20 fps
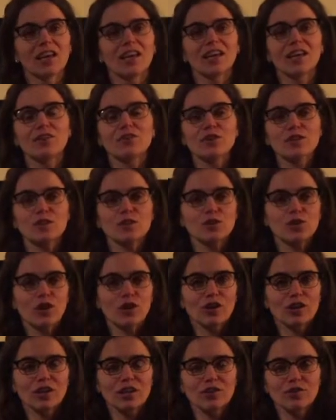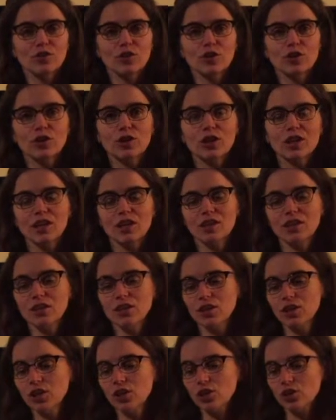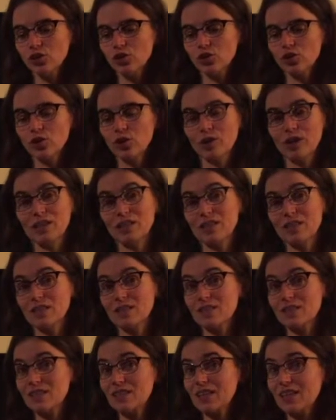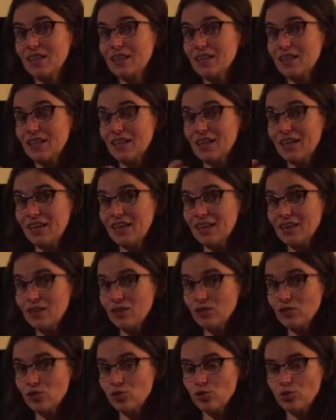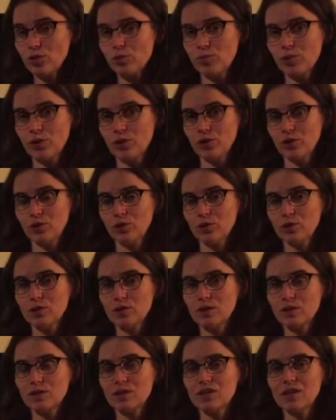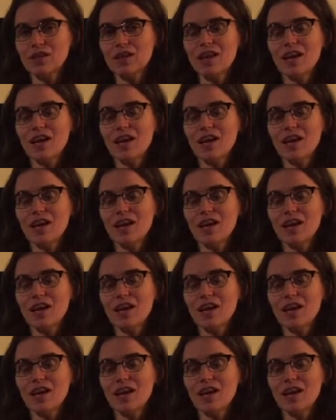In restorative yoga, you're going to sink into a pose